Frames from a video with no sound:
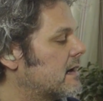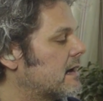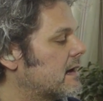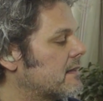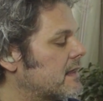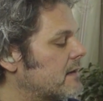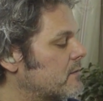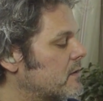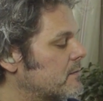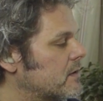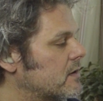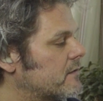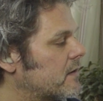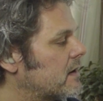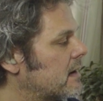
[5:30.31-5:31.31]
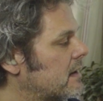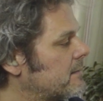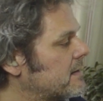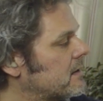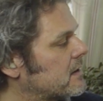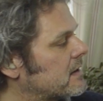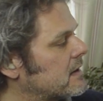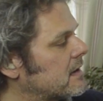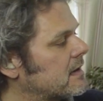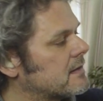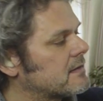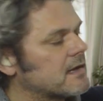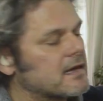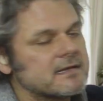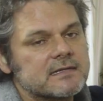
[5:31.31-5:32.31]
And then we'll move on. I'll be looking
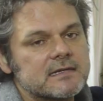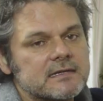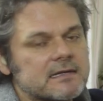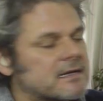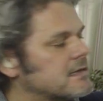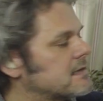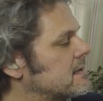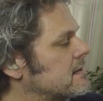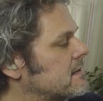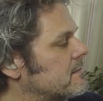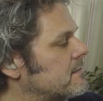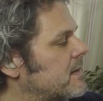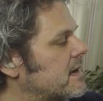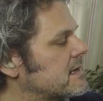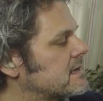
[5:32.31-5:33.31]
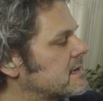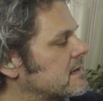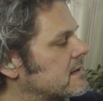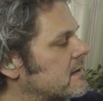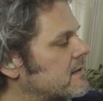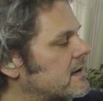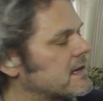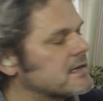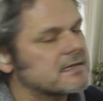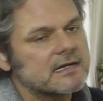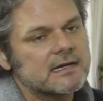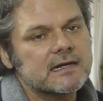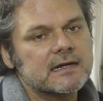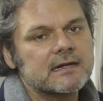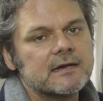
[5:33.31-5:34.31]
at the 1890 painting of the
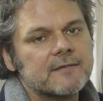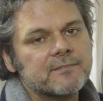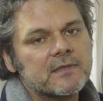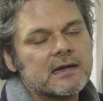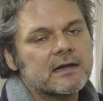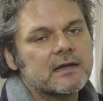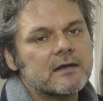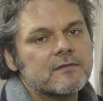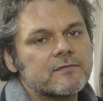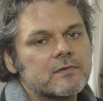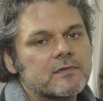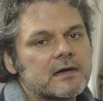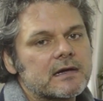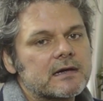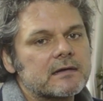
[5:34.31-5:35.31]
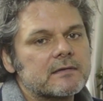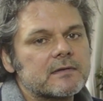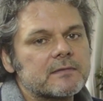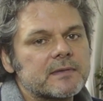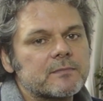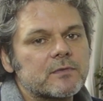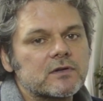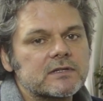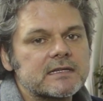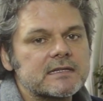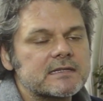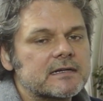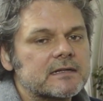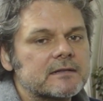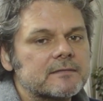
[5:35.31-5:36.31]
haystack and go through that in a bit more
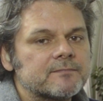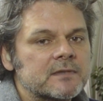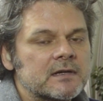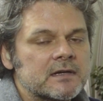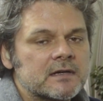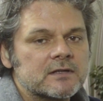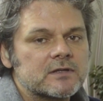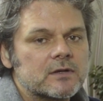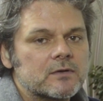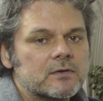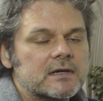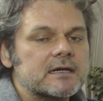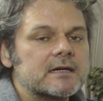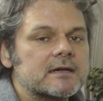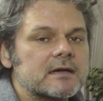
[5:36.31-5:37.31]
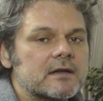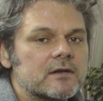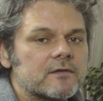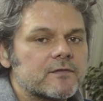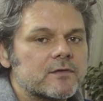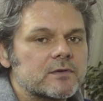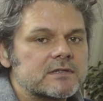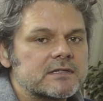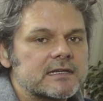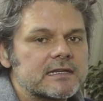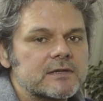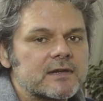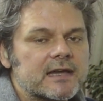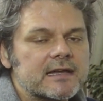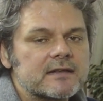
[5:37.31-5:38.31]
detail. So I look forward to
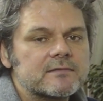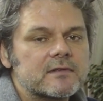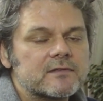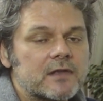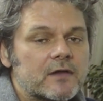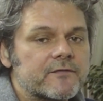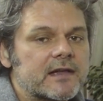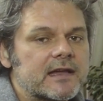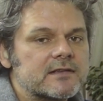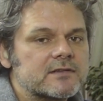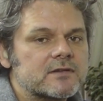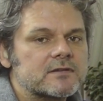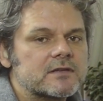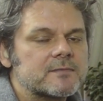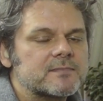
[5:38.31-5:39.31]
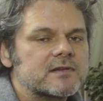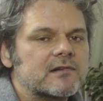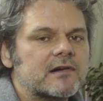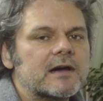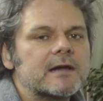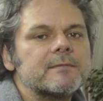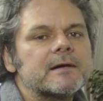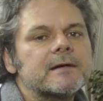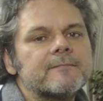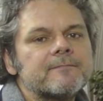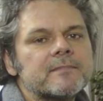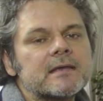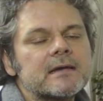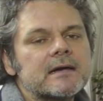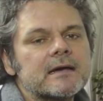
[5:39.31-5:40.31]
seeing you again. Don't forget to subscribe.
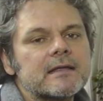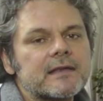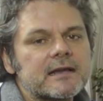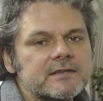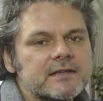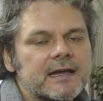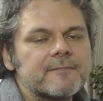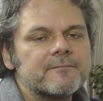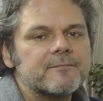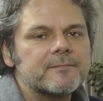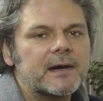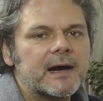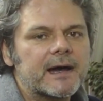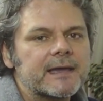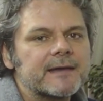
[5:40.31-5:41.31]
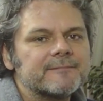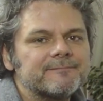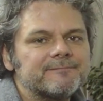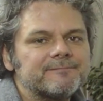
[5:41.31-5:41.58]
Thanks again. Bye.